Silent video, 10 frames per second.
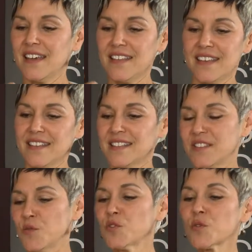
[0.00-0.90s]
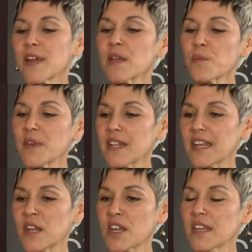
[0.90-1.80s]
It's so trite, but
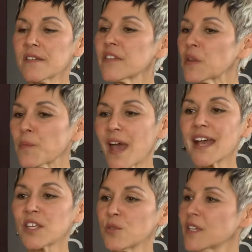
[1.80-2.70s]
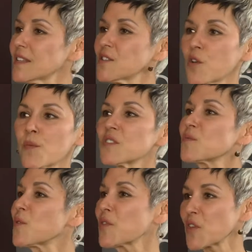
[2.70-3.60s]
in giving back, you get so much
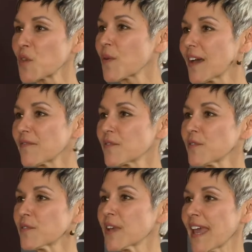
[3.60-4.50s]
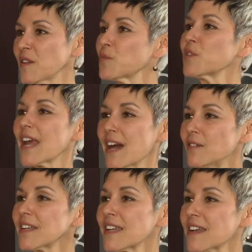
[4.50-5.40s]
more than you ever can put
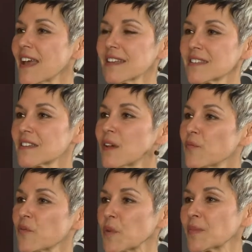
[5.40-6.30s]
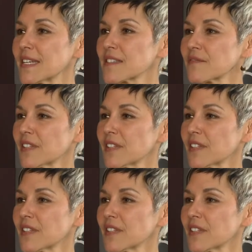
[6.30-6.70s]
out, and it has to come from a place of